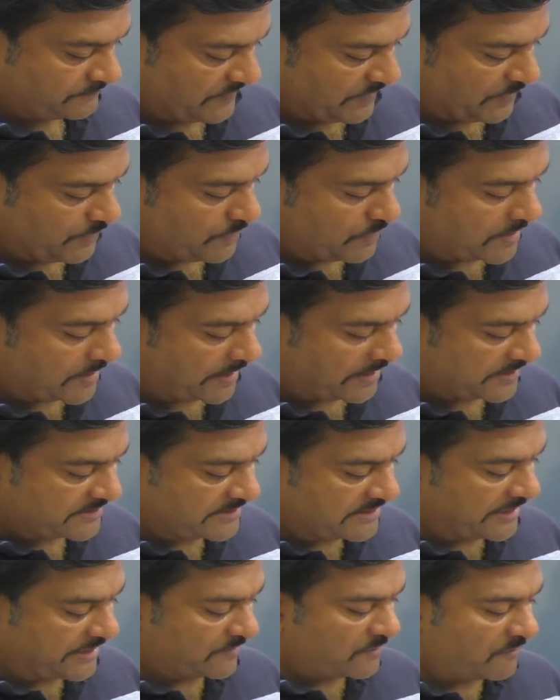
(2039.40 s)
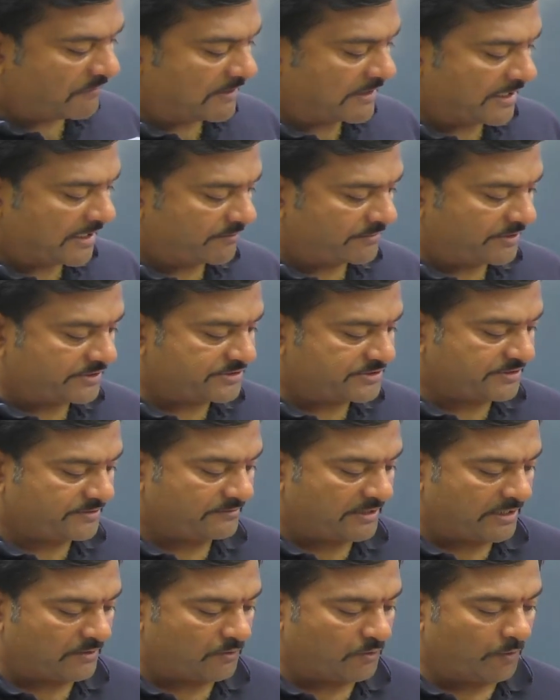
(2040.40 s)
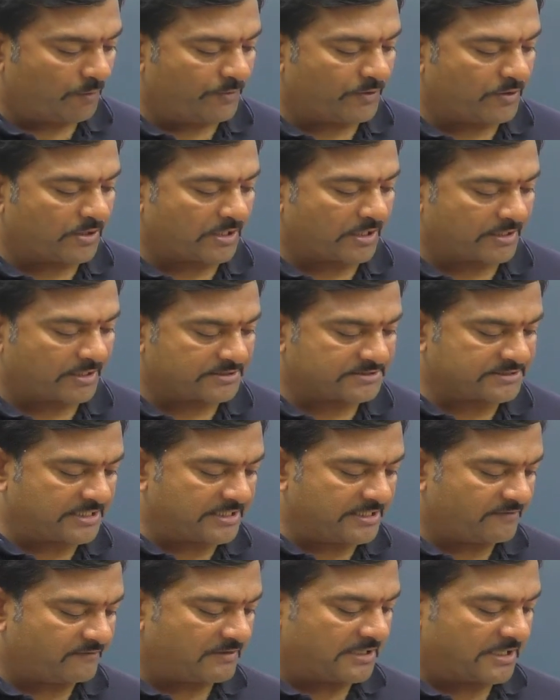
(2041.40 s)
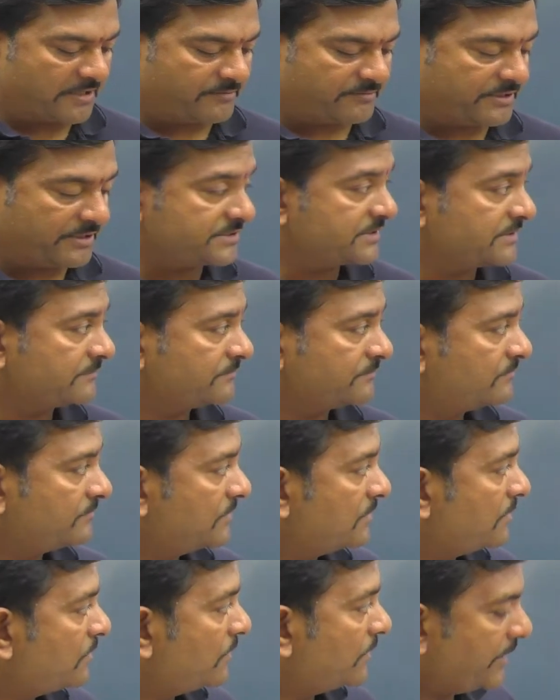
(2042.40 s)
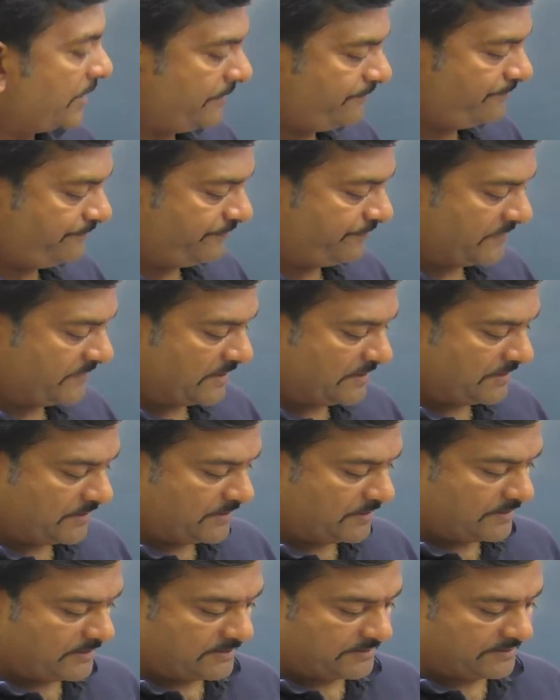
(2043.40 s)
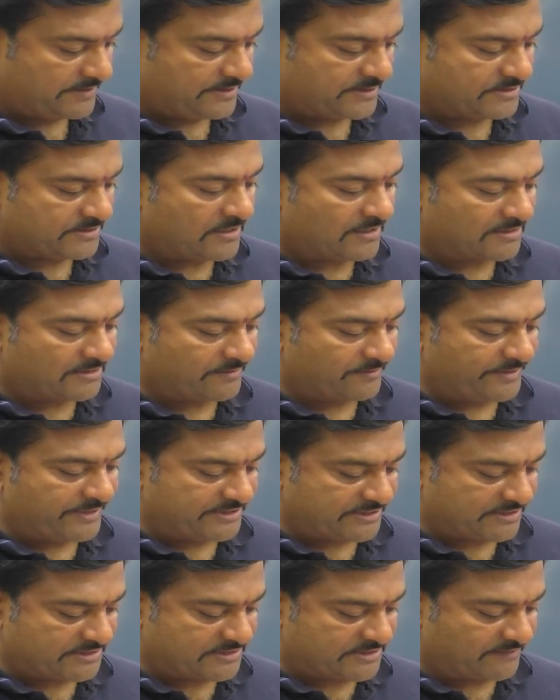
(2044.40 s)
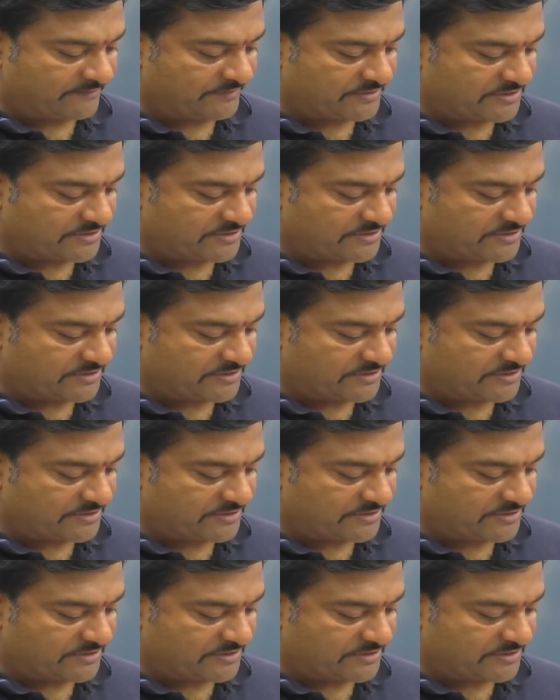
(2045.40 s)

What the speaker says: You are understanding what I am teaching? I hope you are understanding what I am teaching. Okay. These are the basics of the